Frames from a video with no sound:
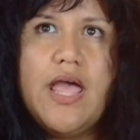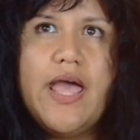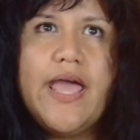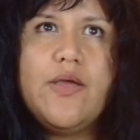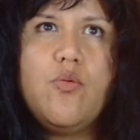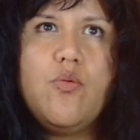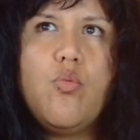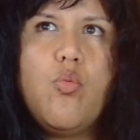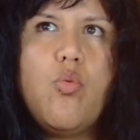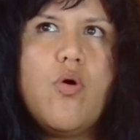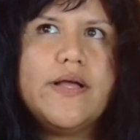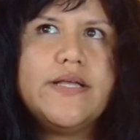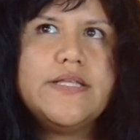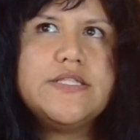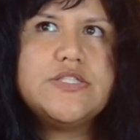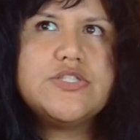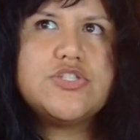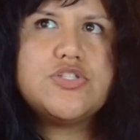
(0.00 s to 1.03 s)
I
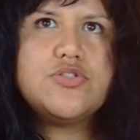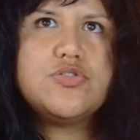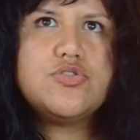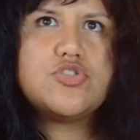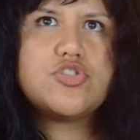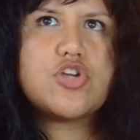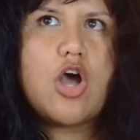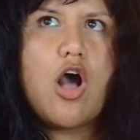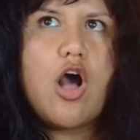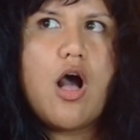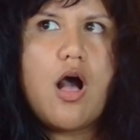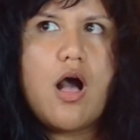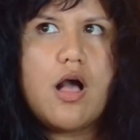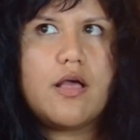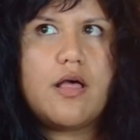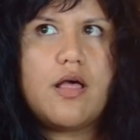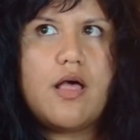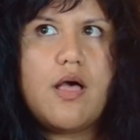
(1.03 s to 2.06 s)
want to
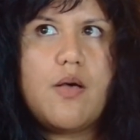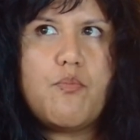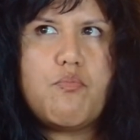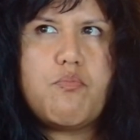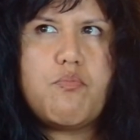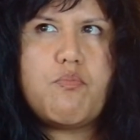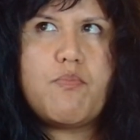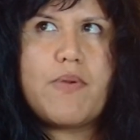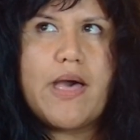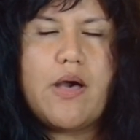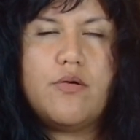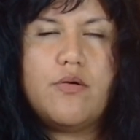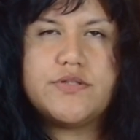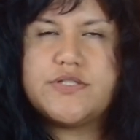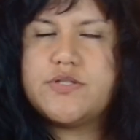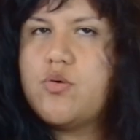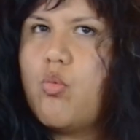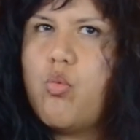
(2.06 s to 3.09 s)
talk
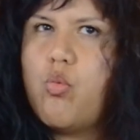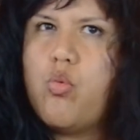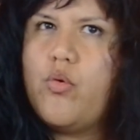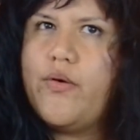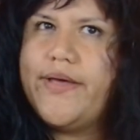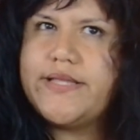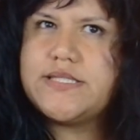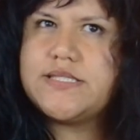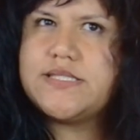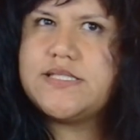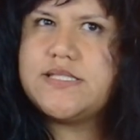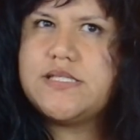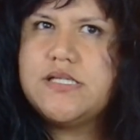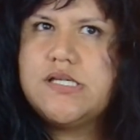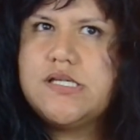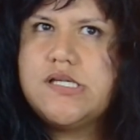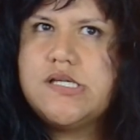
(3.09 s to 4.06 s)
about what...